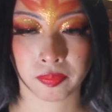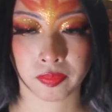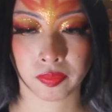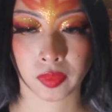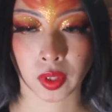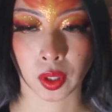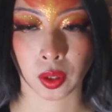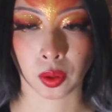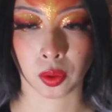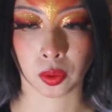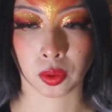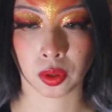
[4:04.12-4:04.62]

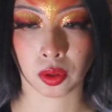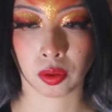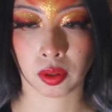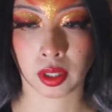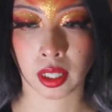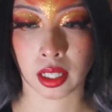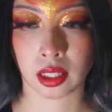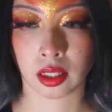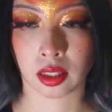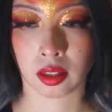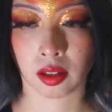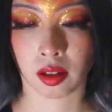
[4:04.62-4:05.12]
Oh, you
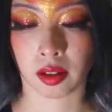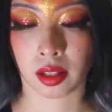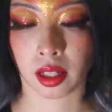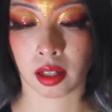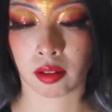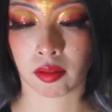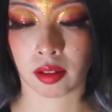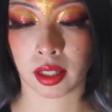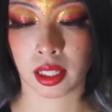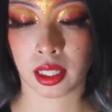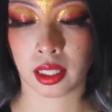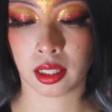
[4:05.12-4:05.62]
guys saw that,
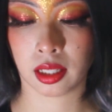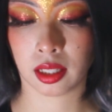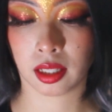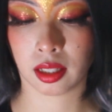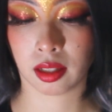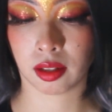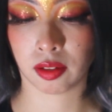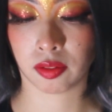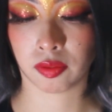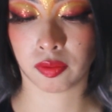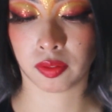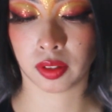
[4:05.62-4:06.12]
right?
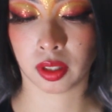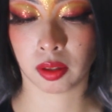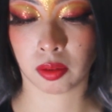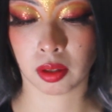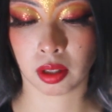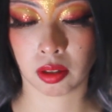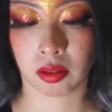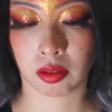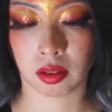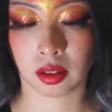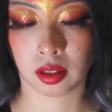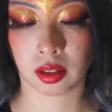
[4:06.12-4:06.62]
It flew
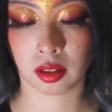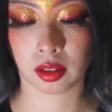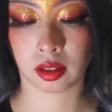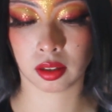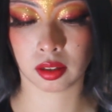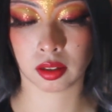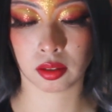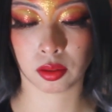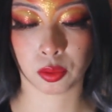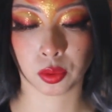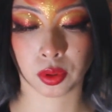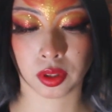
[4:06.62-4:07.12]
out.
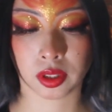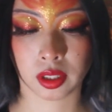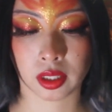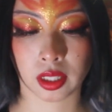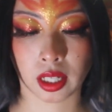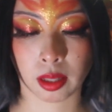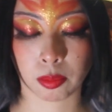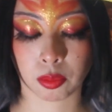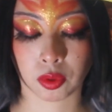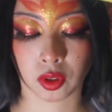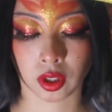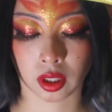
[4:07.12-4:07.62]
Well, it's an
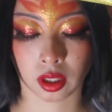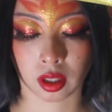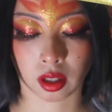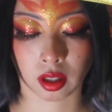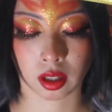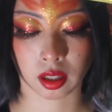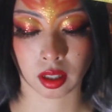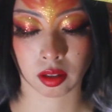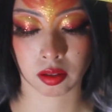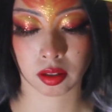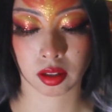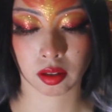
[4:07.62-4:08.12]
abstract card.
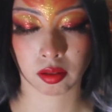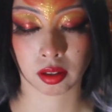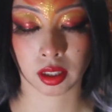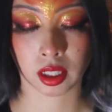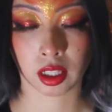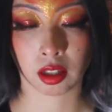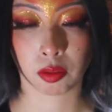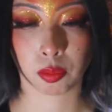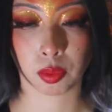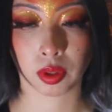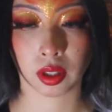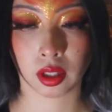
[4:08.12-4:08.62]
I'll still
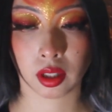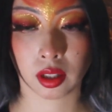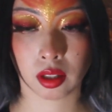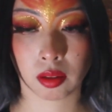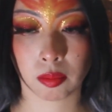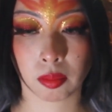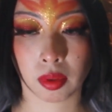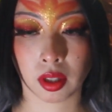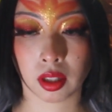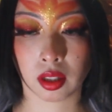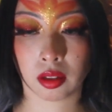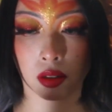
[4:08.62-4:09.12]
keep it.
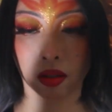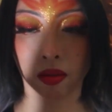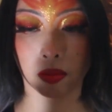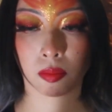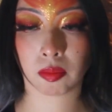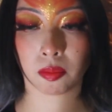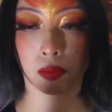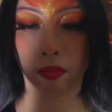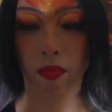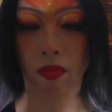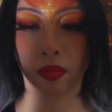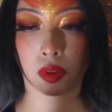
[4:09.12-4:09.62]

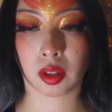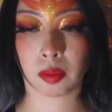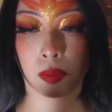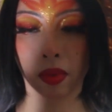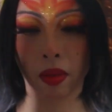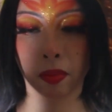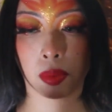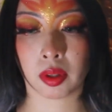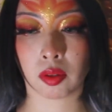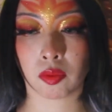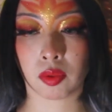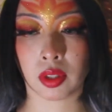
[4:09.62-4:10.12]
It might
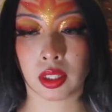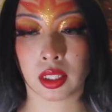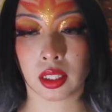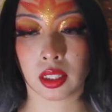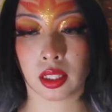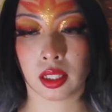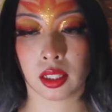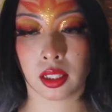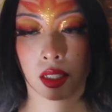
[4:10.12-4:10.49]
be a reason.